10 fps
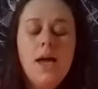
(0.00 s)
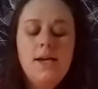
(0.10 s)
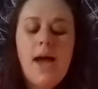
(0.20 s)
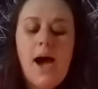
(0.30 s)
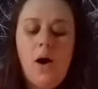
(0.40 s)

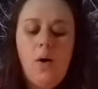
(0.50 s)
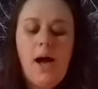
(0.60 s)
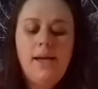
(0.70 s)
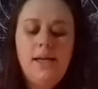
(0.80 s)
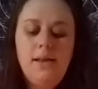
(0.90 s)
Now,
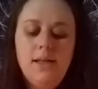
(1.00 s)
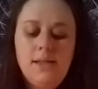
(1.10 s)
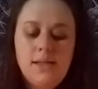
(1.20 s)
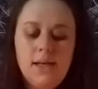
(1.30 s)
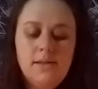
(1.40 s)
I get the
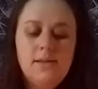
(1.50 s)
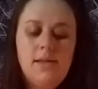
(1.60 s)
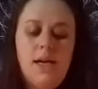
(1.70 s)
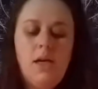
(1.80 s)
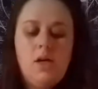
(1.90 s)
sense
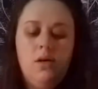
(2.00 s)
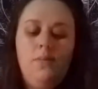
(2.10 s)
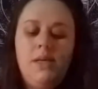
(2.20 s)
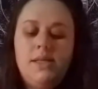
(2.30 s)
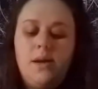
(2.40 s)
that it could
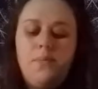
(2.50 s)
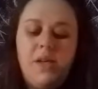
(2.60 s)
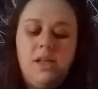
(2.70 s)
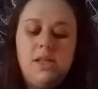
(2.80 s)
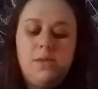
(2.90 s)
be
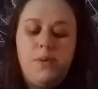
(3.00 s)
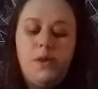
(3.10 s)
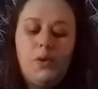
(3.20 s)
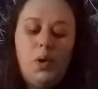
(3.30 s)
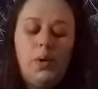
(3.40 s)
something that's
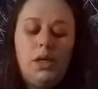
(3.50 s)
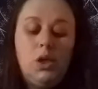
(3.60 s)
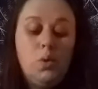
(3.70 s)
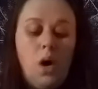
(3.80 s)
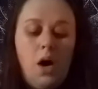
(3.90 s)
been throwing
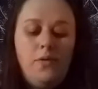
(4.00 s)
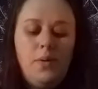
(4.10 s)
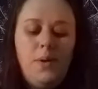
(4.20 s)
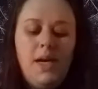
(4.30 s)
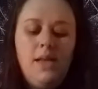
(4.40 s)
you off
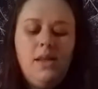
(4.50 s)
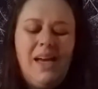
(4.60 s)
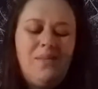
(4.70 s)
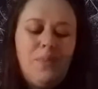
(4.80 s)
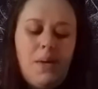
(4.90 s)
a bit.
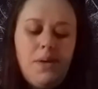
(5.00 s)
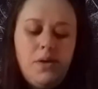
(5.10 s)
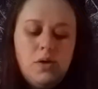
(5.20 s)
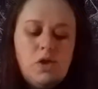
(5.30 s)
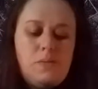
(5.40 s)
Like maybe
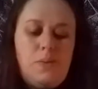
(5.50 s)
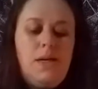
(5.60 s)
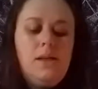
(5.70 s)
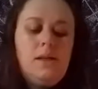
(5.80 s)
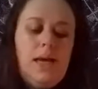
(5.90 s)
they're just
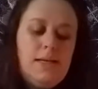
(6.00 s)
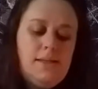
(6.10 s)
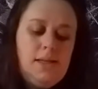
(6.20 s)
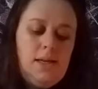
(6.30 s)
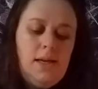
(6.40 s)
being
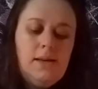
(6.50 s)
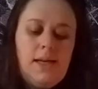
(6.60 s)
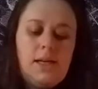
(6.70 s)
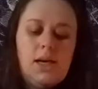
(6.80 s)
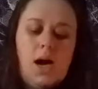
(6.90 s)
lazy and
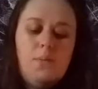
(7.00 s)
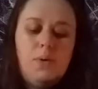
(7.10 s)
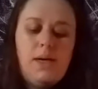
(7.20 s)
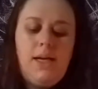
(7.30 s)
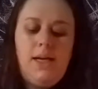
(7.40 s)
like not
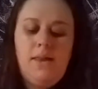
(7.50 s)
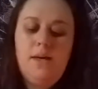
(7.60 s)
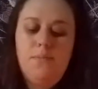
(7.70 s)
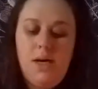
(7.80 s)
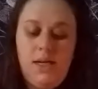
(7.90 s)
bringing in
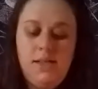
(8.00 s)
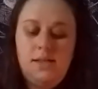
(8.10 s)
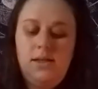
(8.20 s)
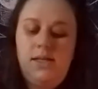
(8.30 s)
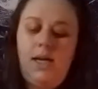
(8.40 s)
the money
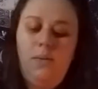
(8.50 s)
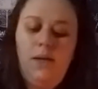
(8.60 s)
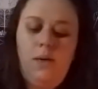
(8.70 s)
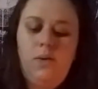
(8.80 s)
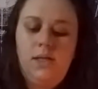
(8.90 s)
to the table,
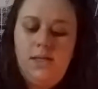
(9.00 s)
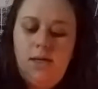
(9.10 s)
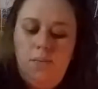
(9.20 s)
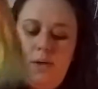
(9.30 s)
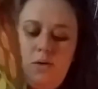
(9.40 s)
like with the
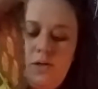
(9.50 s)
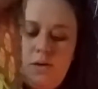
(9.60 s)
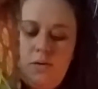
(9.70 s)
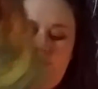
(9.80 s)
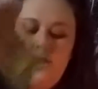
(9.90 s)
Ten of Pentacles
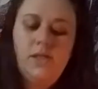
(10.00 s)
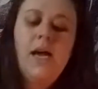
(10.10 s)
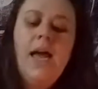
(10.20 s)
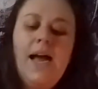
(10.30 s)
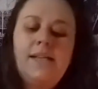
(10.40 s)
in reverse.
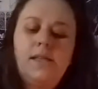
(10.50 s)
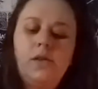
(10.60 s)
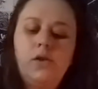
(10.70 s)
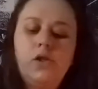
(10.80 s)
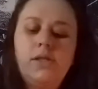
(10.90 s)
It's
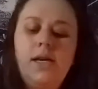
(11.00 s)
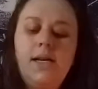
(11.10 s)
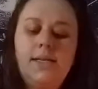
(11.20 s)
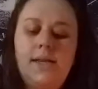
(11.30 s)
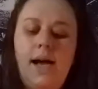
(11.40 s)
like they're just not
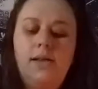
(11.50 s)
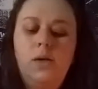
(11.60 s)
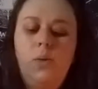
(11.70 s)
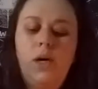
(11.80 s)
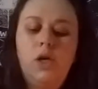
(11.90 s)
exactly
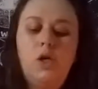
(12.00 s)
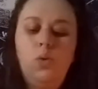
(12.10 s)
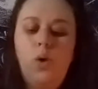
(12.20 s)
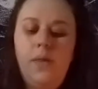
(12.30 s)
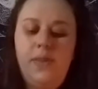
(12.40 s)
where you
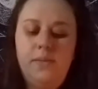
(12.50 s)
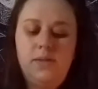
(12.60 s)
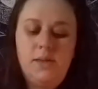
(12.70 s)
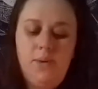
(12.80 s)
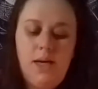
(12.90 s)
want them
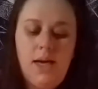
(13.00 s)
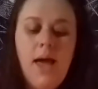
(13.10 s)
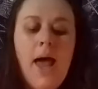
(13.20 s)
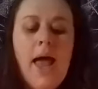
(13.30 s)
to be.